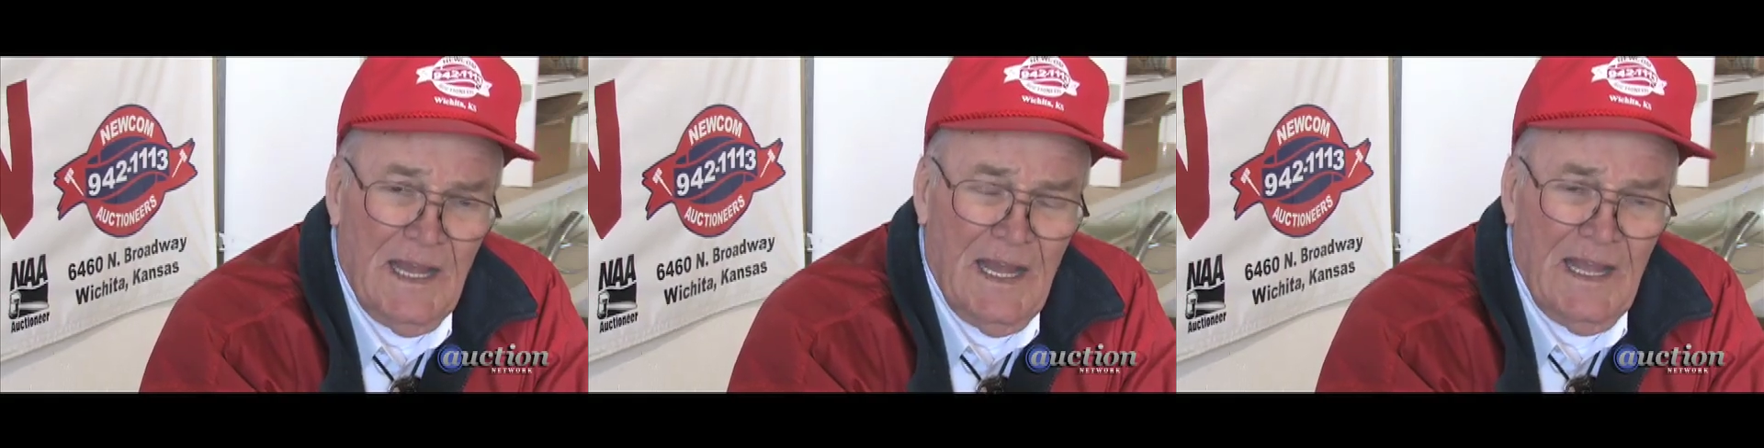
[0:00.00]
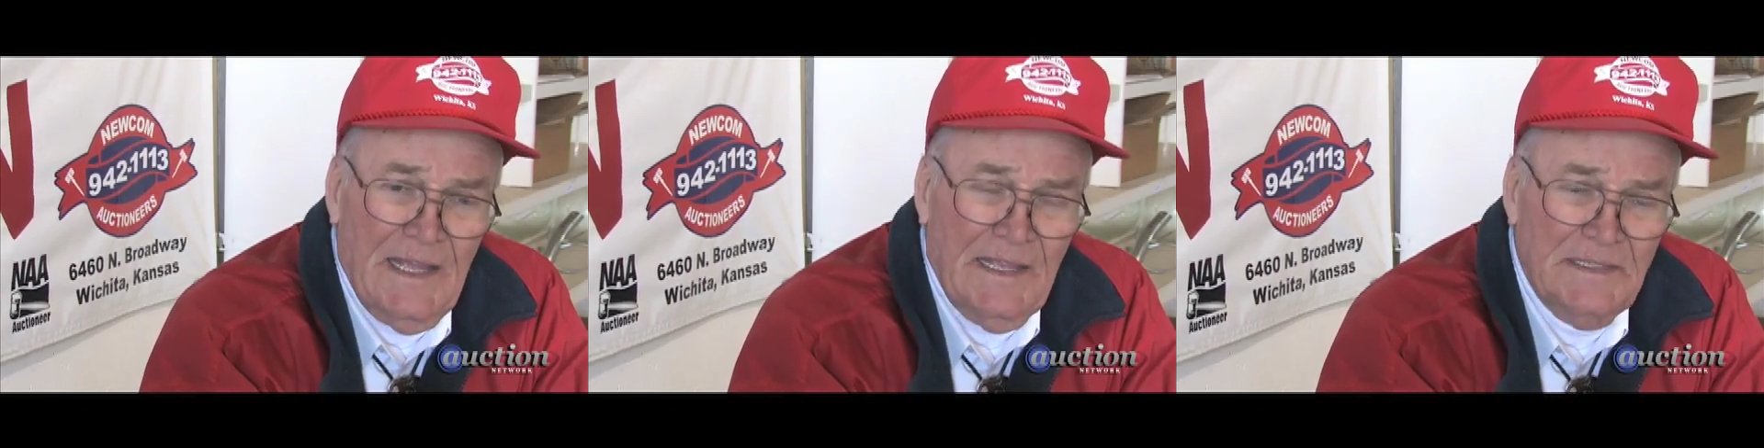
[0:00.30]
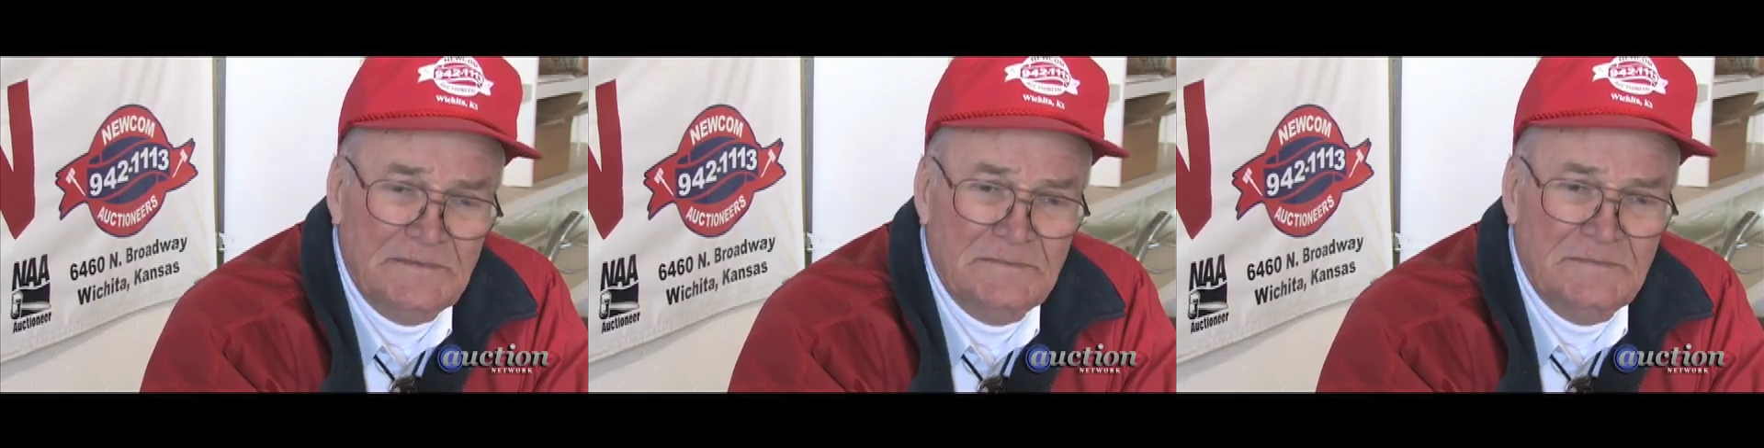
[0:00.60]

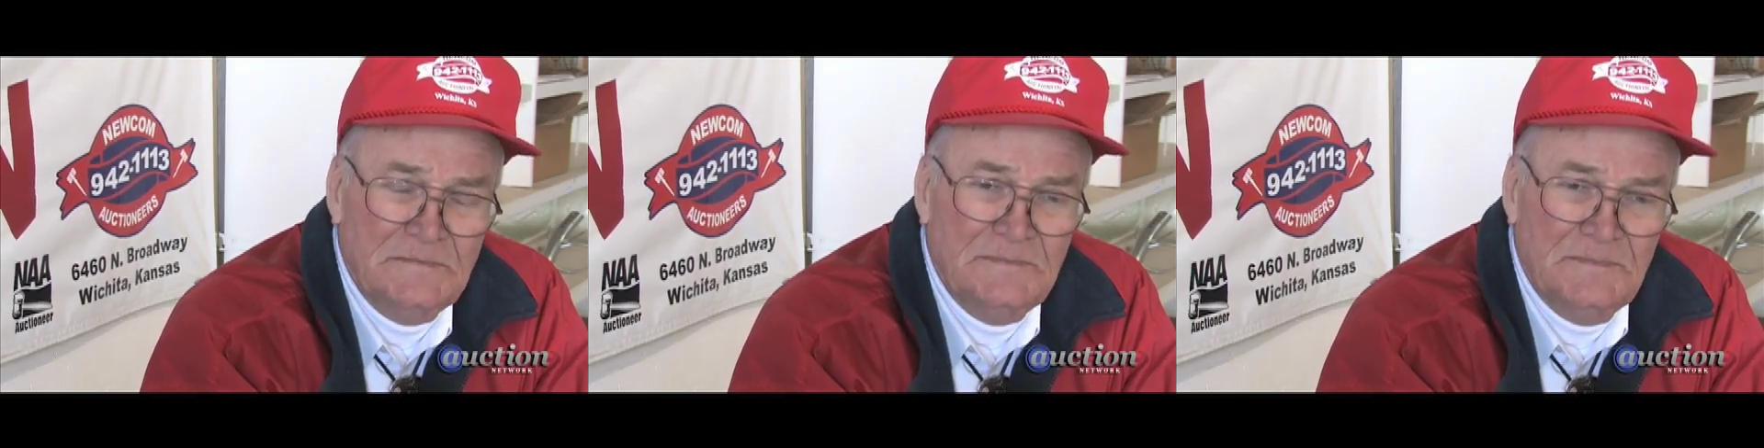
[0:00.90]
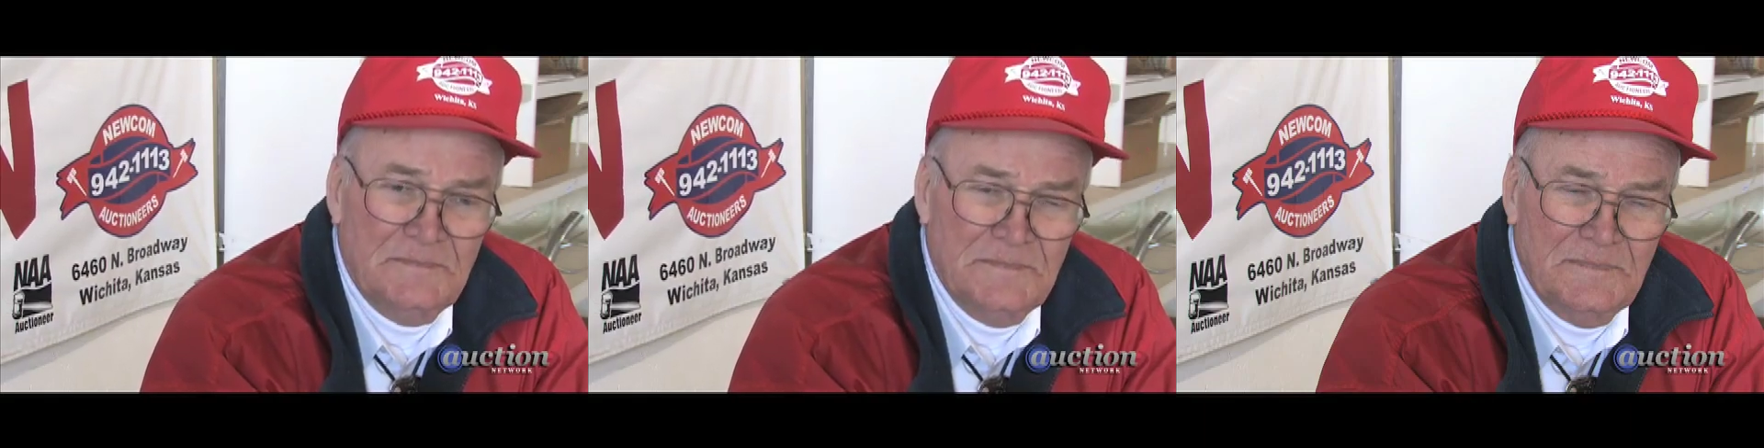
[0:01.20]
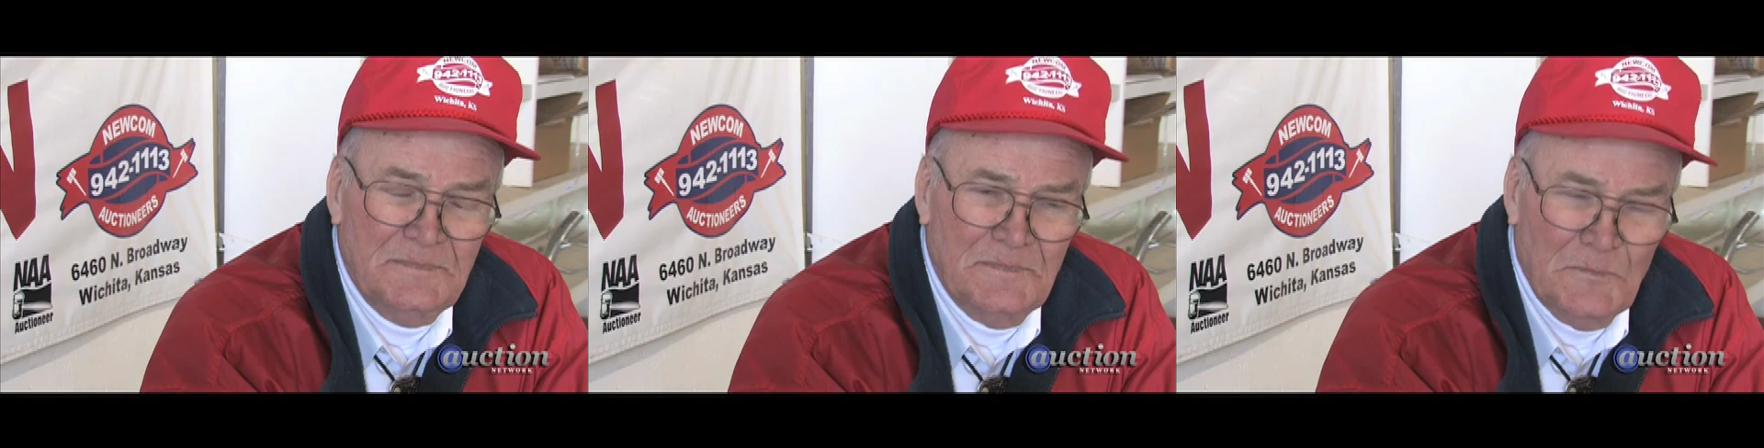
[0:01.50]
I
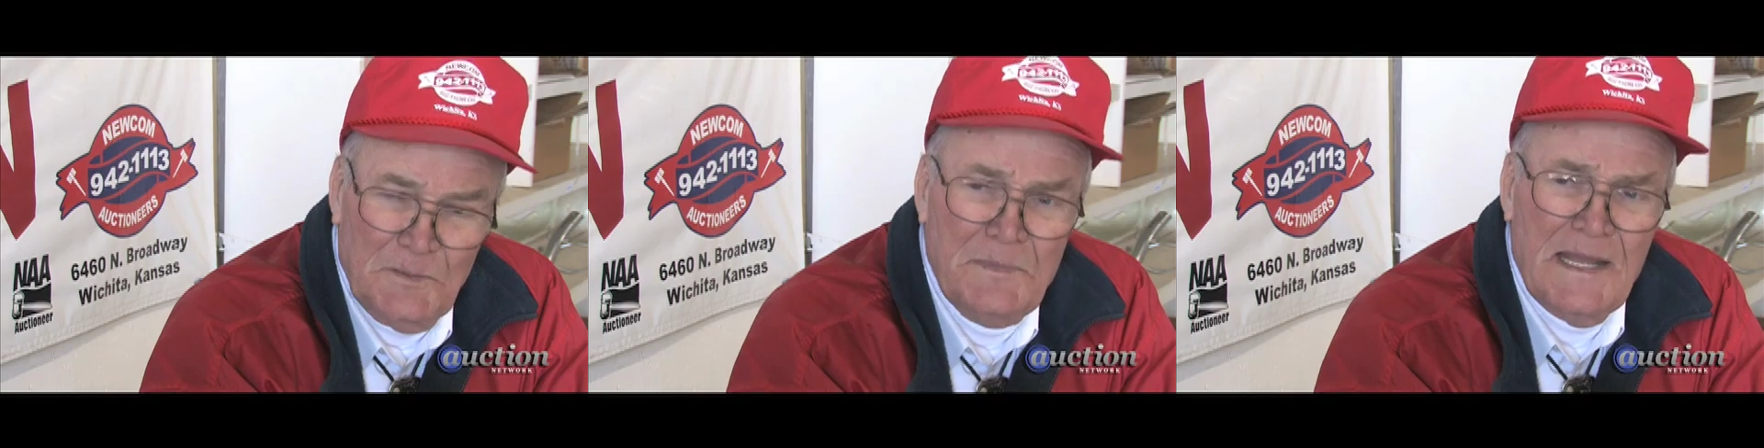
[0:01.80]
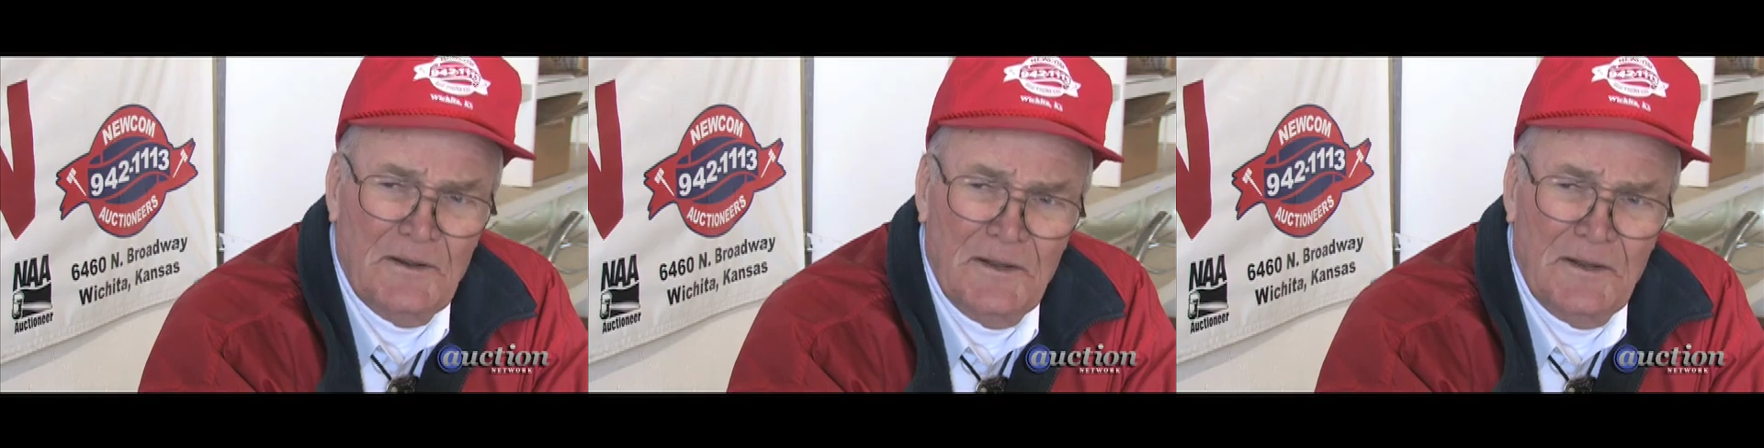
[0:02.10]
would bet